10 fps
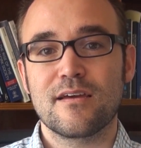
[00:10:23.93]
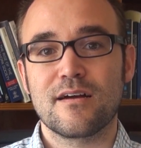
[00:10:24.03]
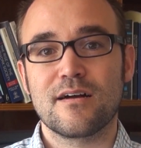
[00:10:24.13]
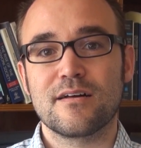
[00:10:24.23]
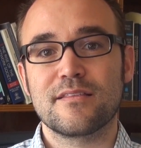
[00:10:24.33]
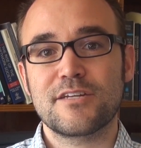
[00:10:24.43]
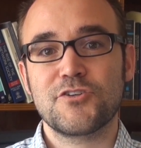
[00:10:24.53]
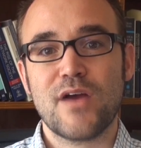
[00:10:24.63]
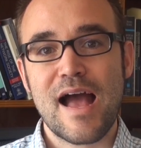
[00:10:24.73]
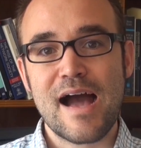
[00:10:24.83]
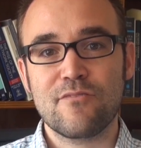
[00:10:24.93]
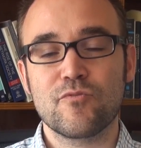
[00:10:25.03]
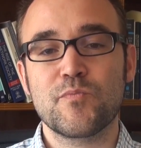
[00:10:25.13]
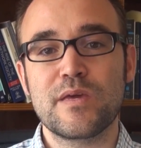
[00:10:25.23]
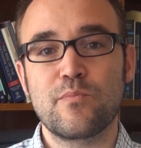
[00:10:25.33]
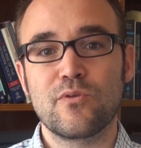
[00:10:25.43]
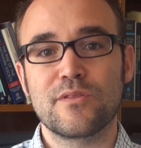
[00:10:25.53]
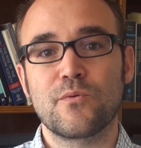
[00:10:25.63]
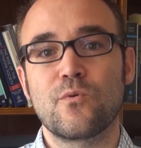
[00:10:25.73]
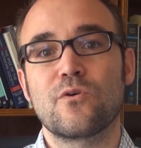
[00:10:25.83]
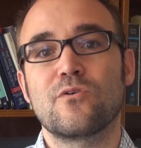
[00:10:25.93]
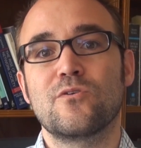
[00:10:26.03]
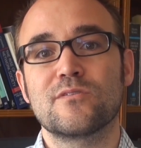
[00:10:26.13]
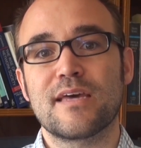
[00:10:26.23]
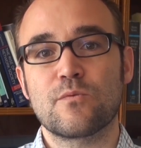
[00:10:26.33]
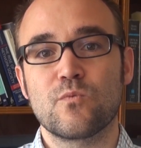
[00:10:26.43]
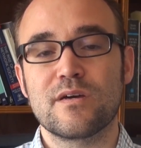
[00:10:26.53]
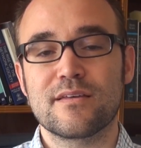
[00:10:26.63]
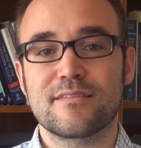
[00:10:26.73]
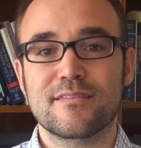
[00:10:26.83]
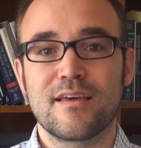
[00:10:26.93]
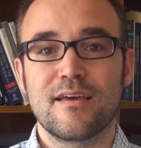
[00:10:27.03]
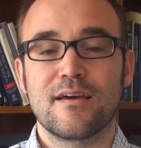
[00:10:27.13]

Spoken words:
that you have with people in the world and with